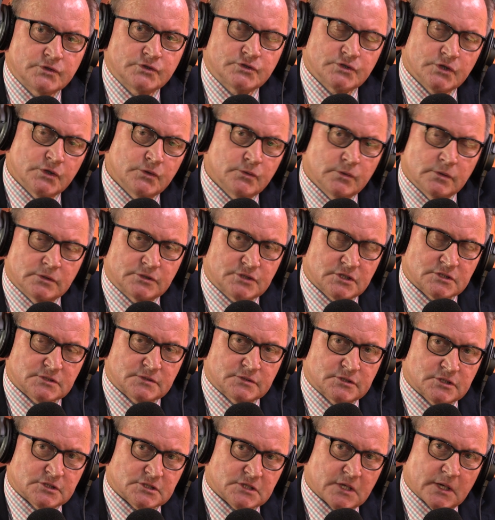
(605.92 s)
Do you,
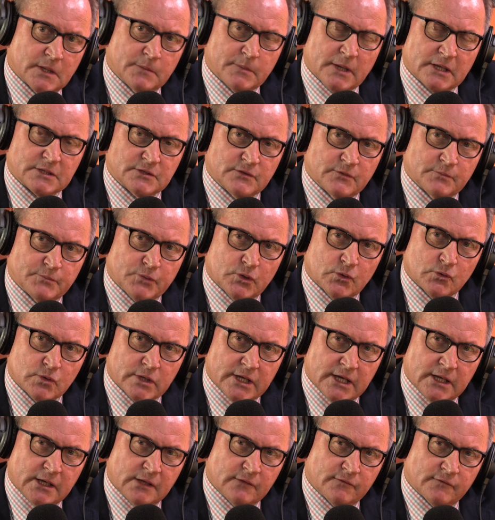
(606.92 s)
just just getting back to the Paul
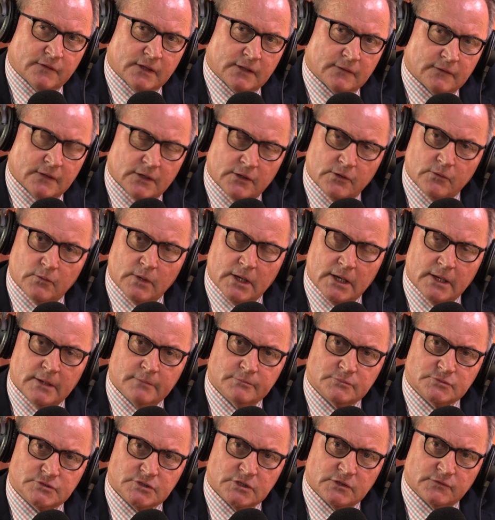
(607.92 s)
Keating thing, though.
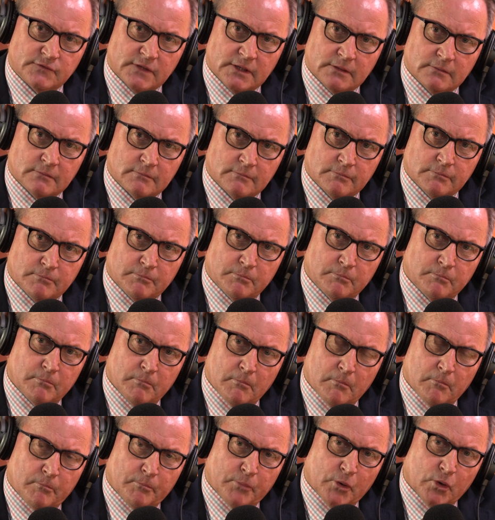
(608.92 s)
Um, do you think
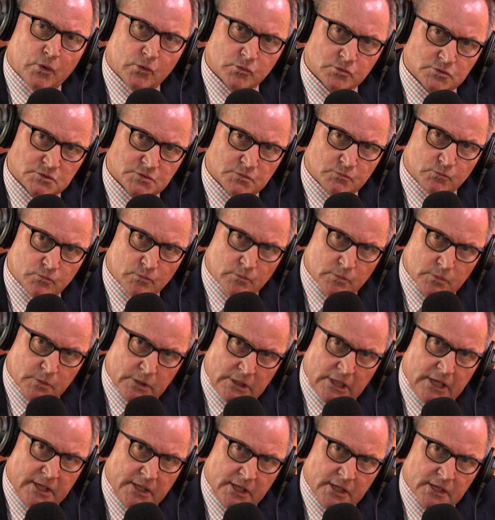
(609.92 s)
Paul's
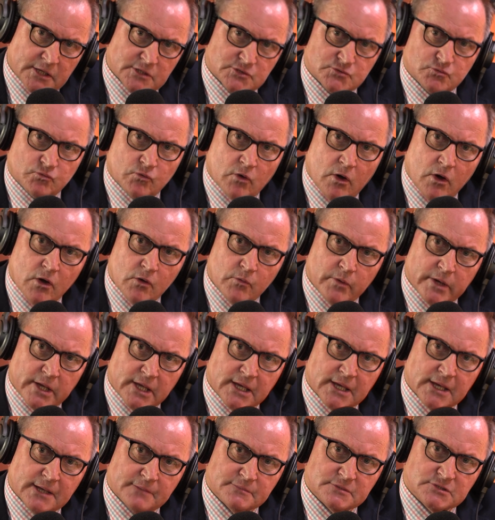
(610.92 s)
Keating is wrong when
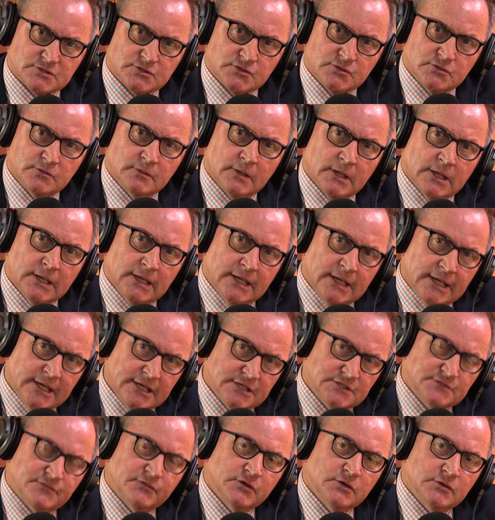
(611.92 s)
it comes to
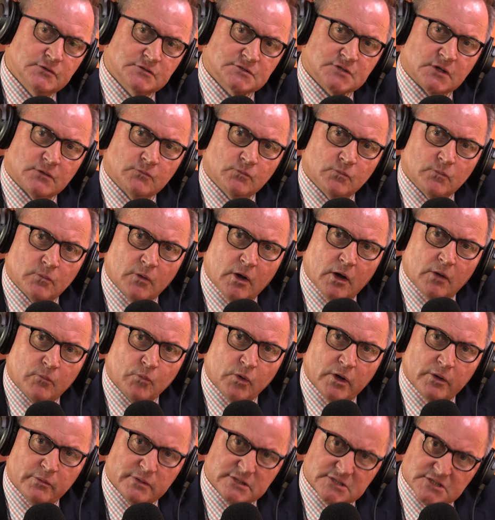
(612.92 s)
his views on on
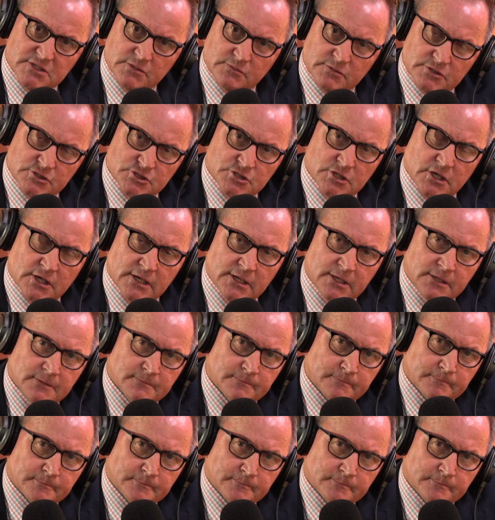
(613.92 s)
where we sit with China?